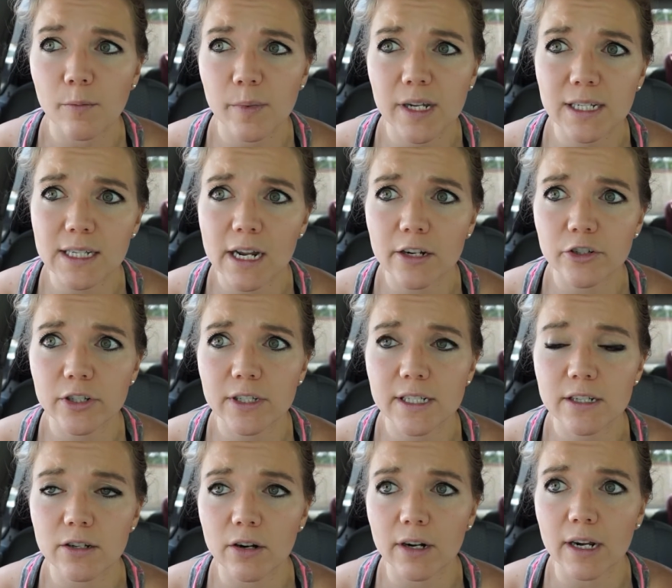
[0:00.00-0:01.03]
Because I actually
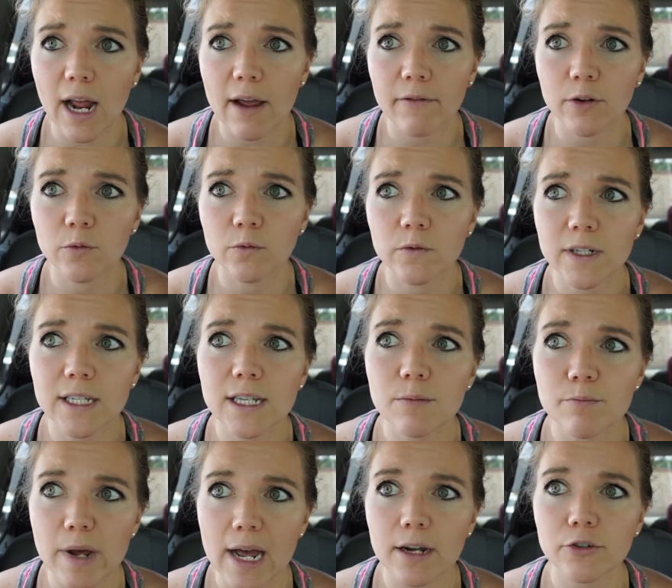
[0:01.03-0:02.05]
started having really
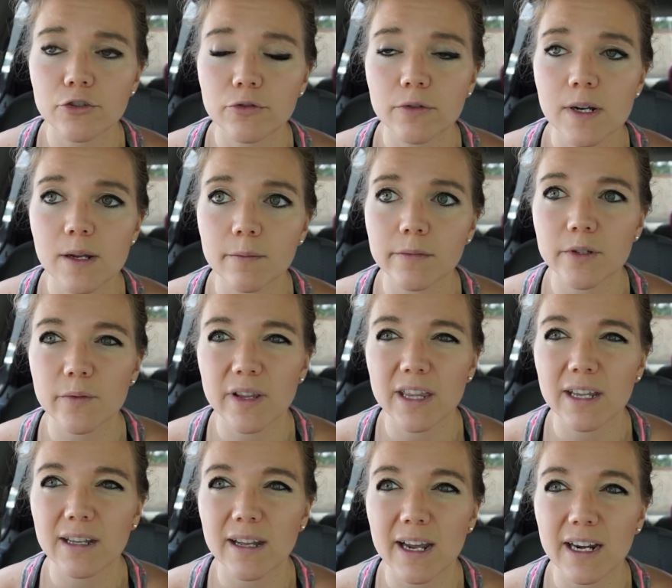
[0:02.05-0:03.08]
bad dreams
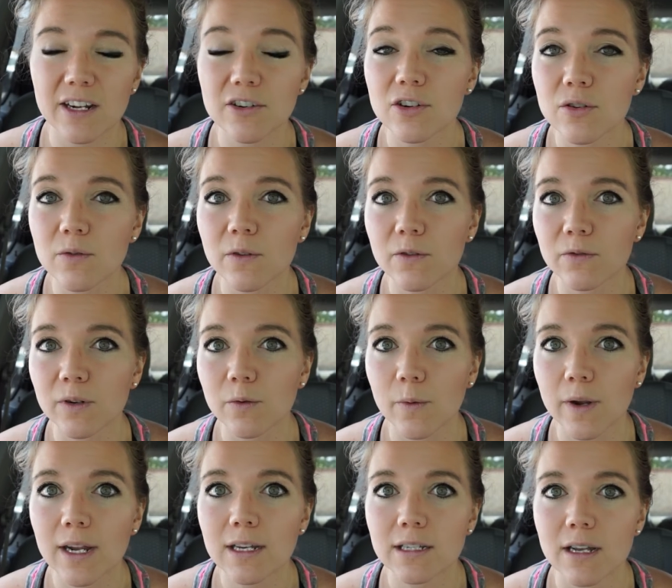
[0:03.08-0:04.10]
within like 2 to 3
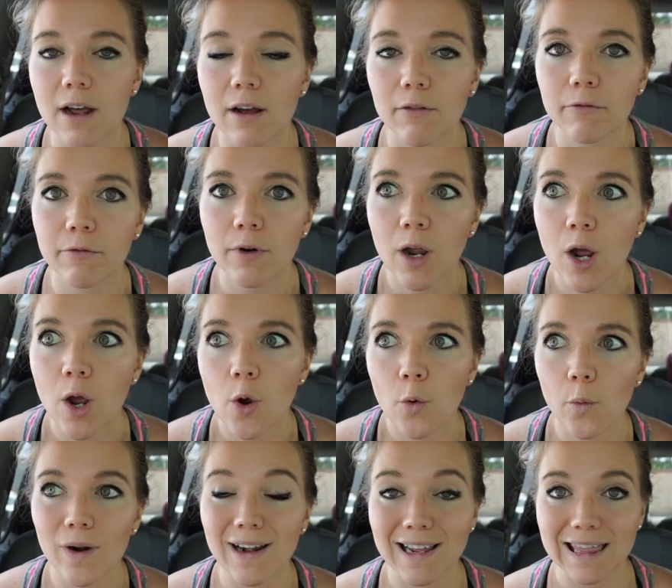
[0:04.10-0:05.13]
weeks of
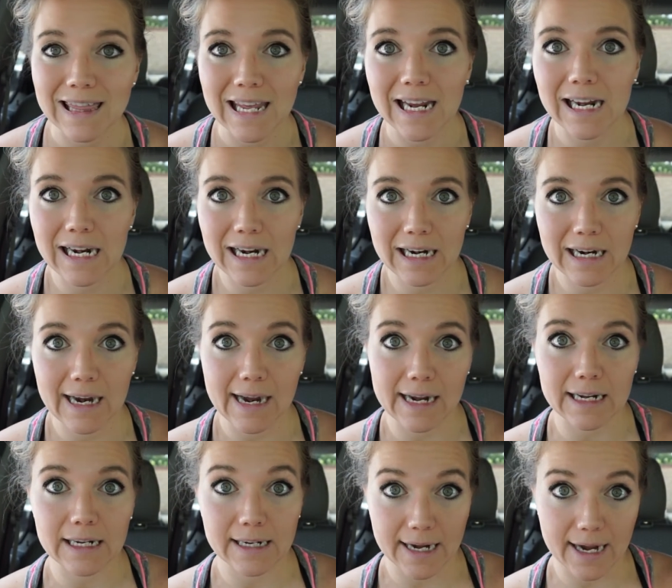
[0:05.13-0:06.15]
when I think
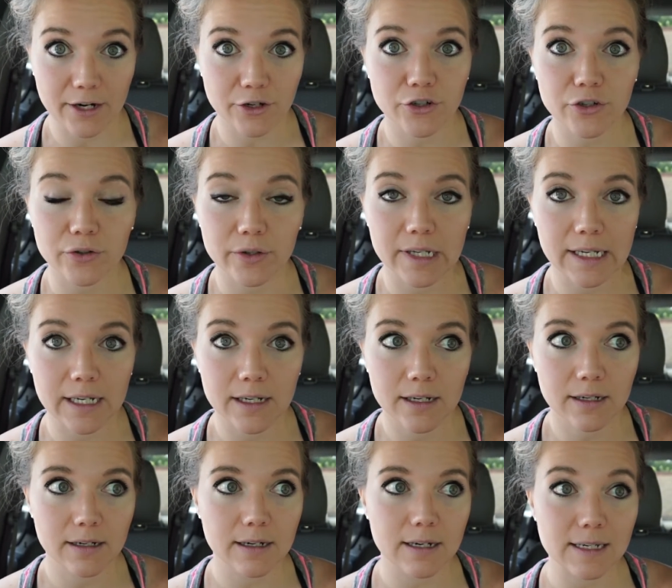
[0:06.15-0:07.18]
I
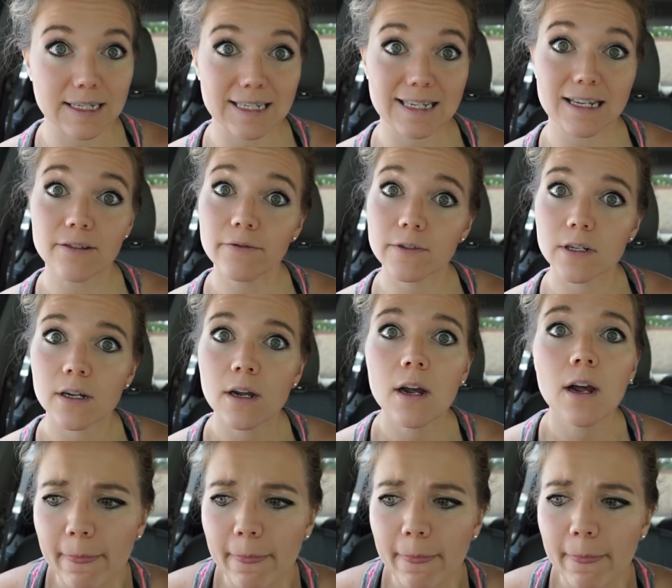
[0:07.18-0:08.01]
actually conceived.